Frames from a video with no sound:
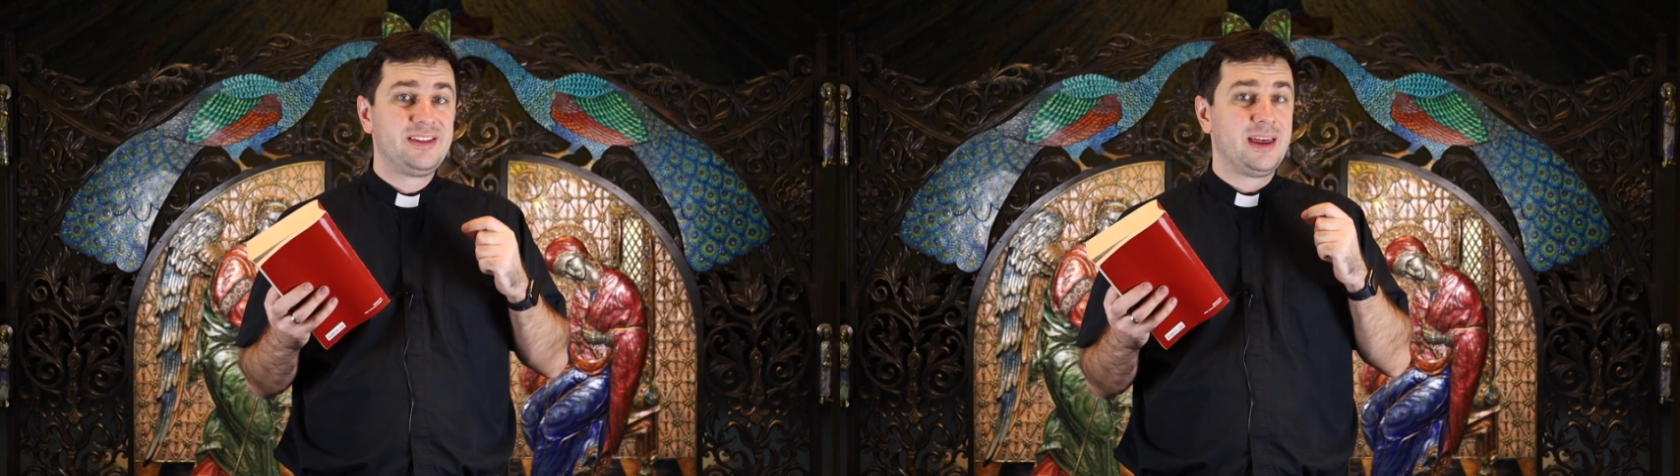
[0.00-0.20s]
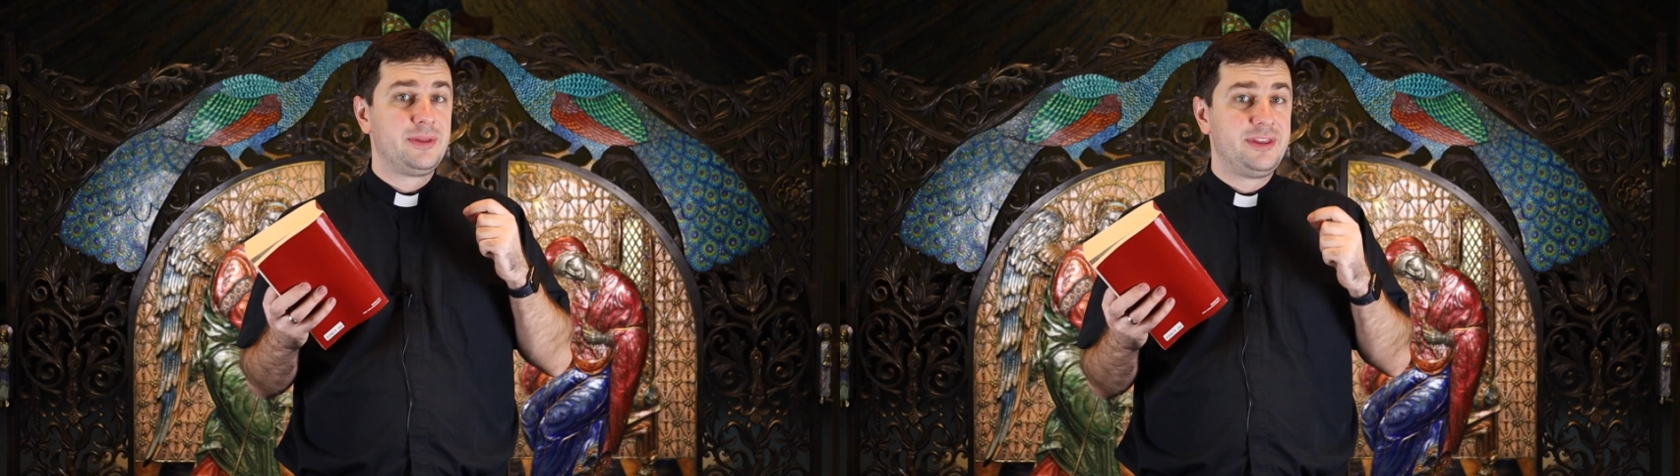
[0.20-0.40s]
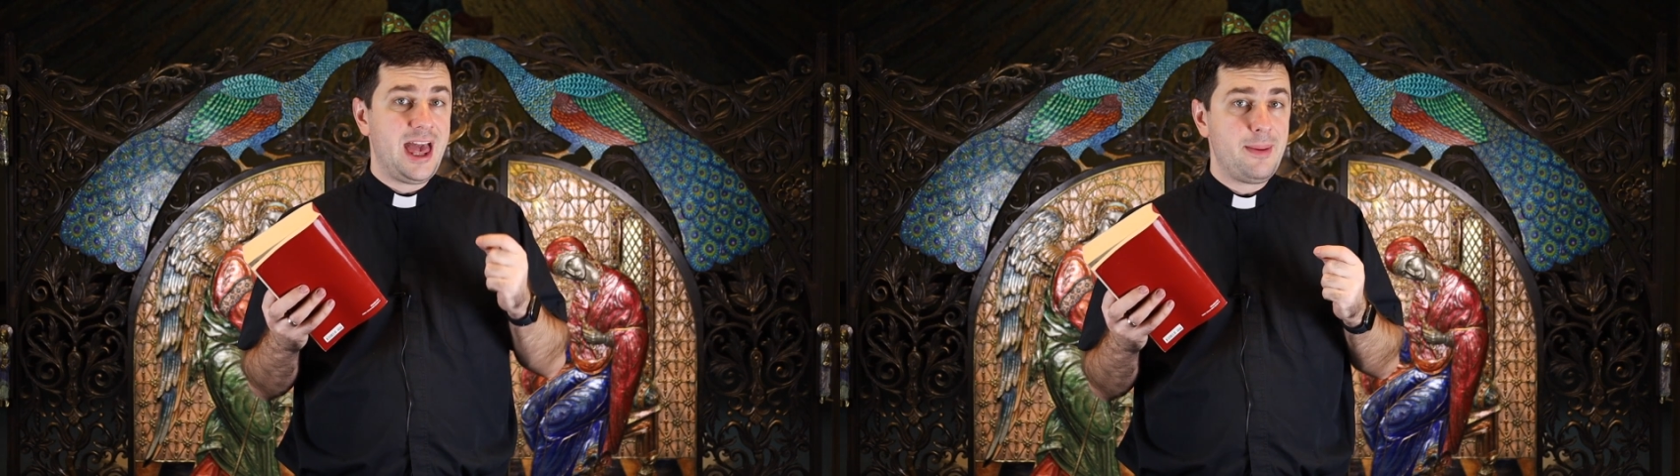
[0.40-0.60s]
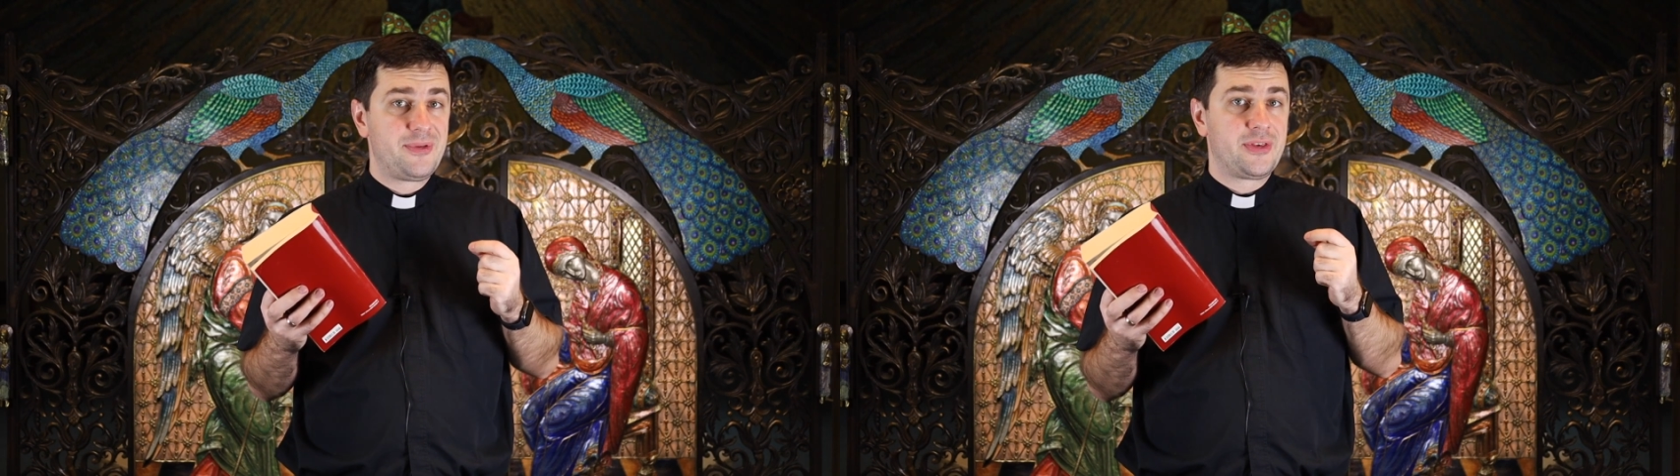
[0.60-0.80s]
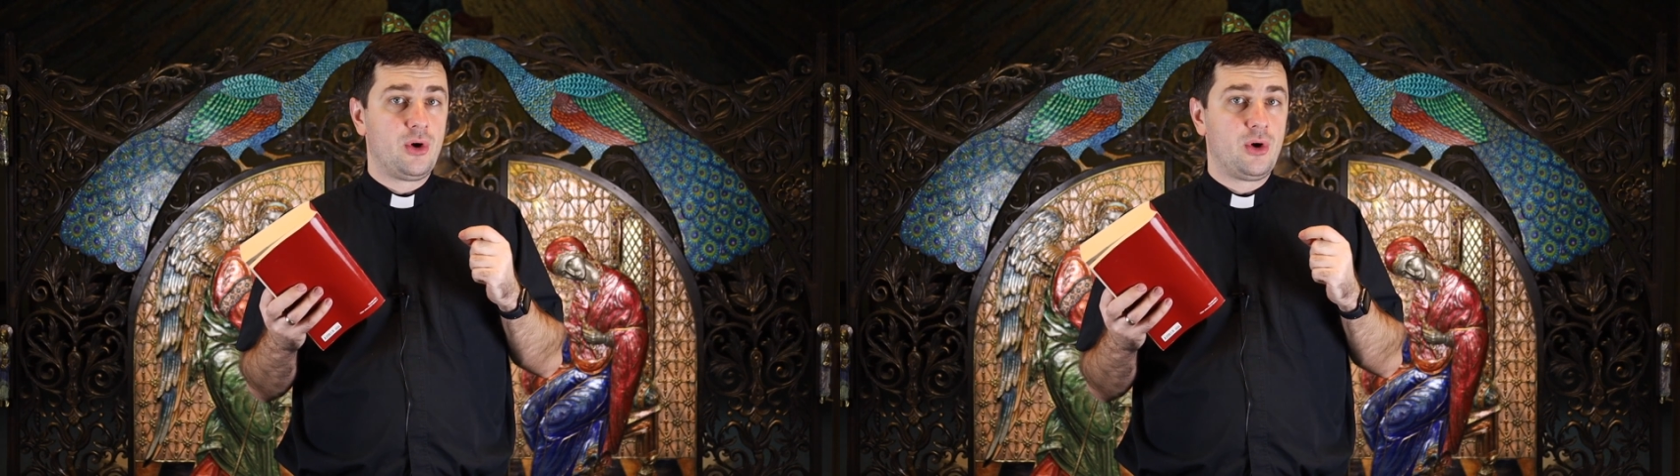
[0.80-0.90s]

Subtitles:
the depth